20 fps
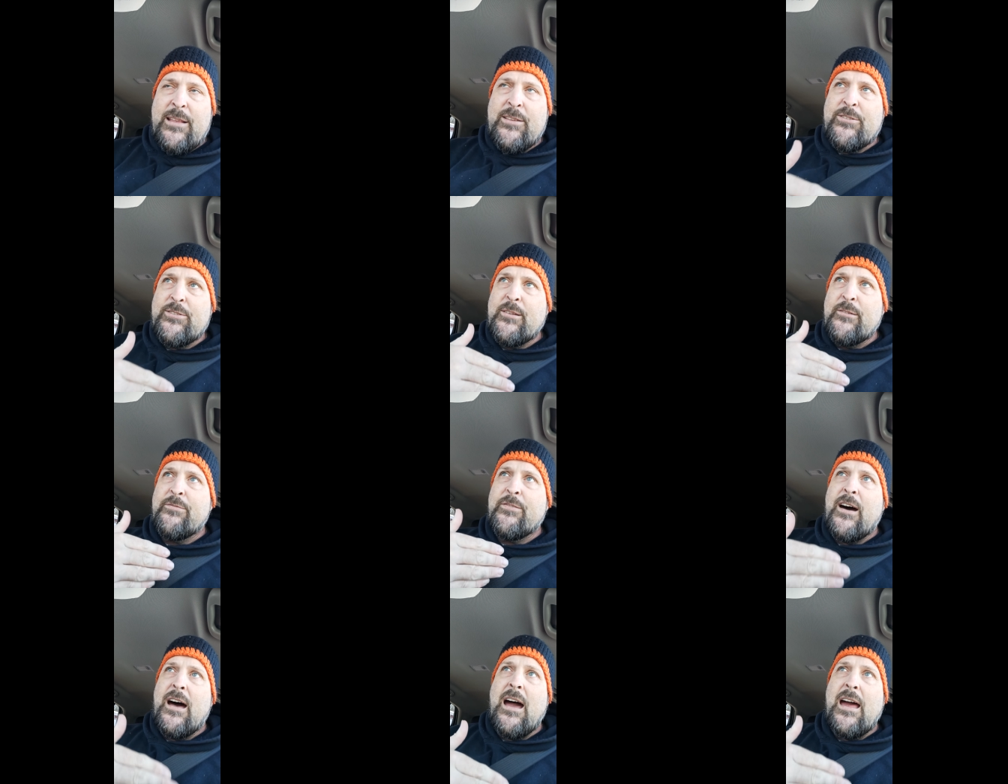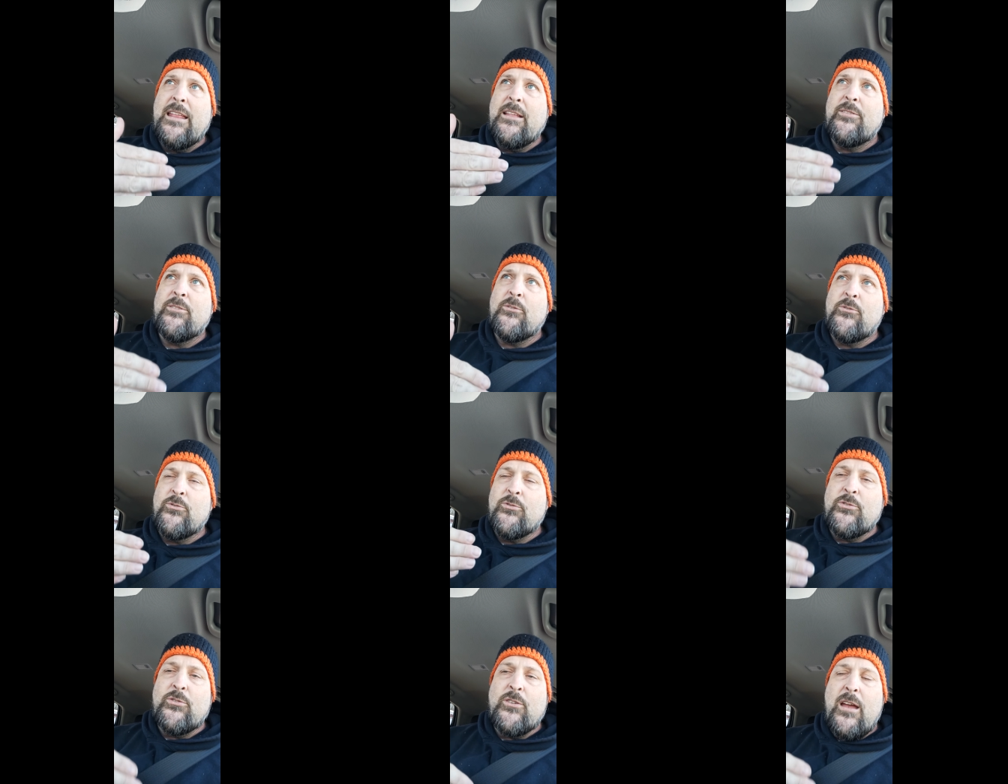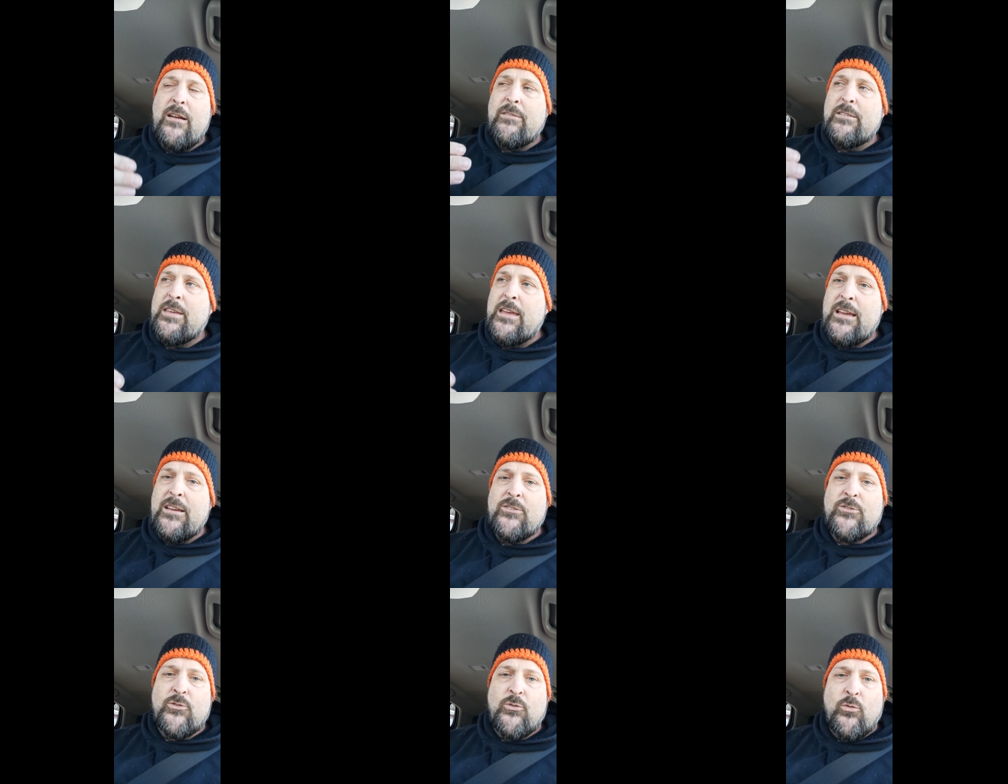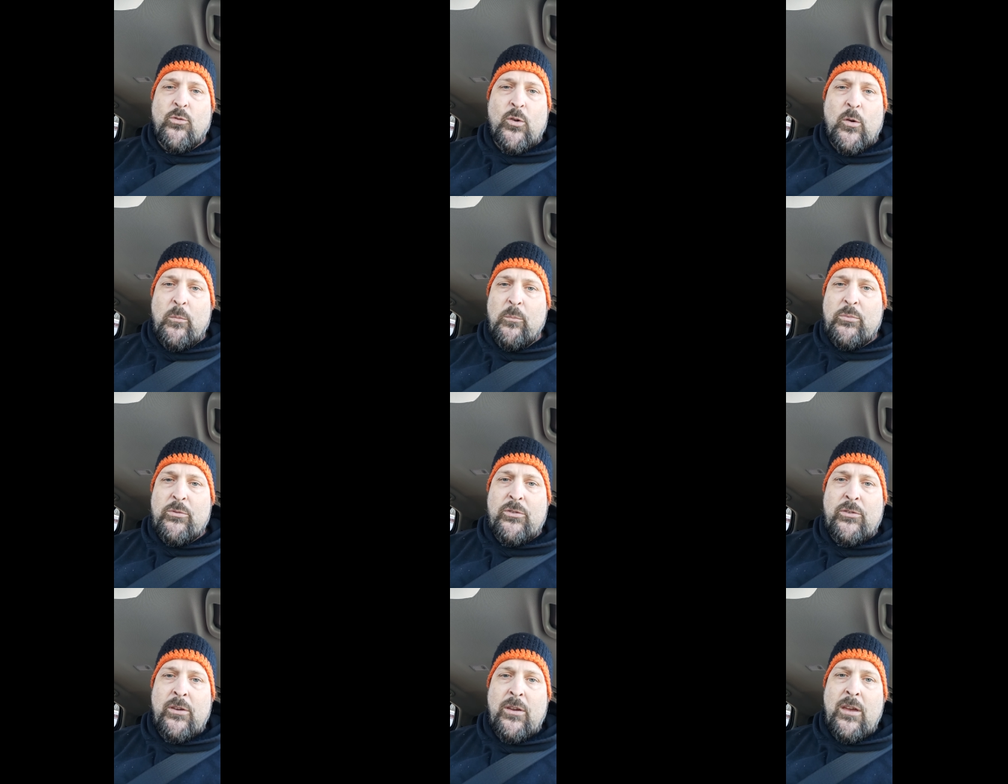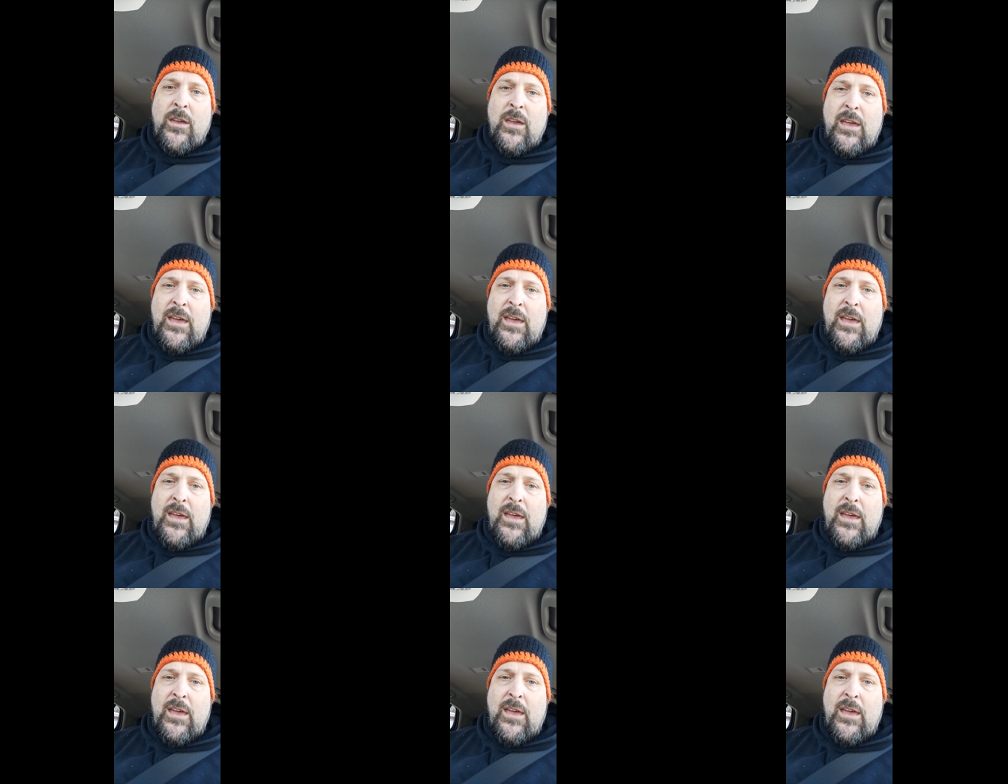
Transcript: It's divided. There's everything is groups.